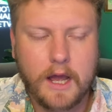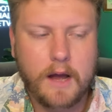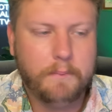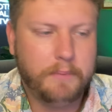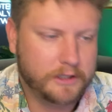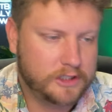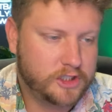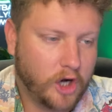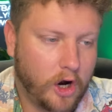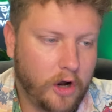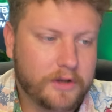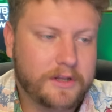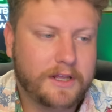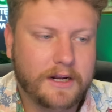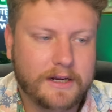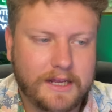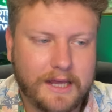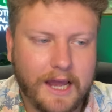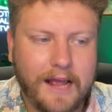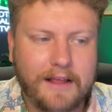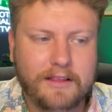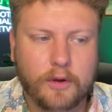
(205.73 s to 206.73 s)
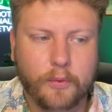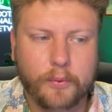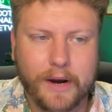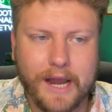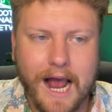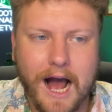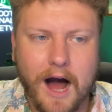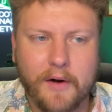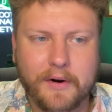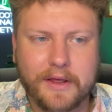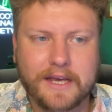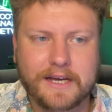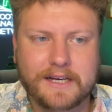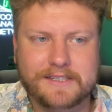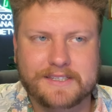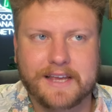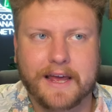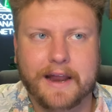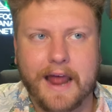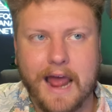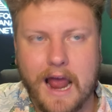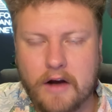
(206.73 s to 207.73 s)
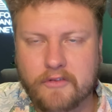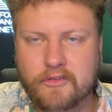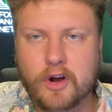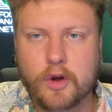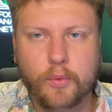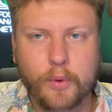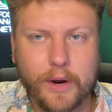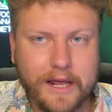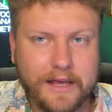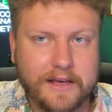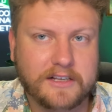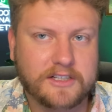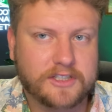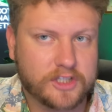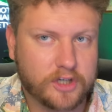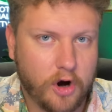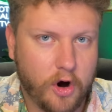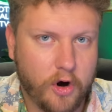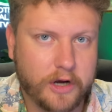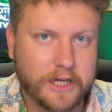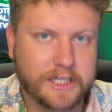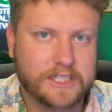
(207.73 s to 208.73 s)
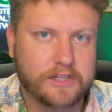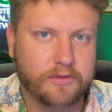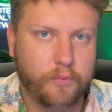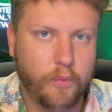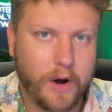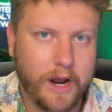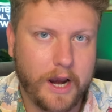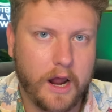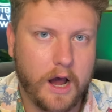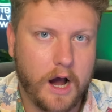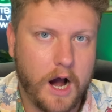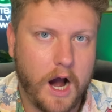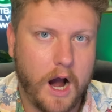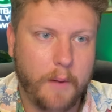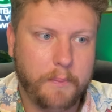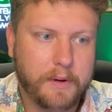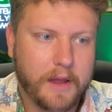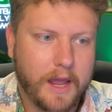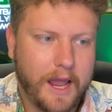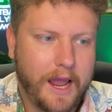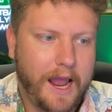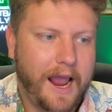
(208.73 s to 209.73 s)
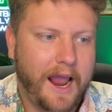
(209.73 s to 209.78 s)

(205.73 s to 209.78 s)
But Dalton Kincaid, the reality is that every week his targets have went up.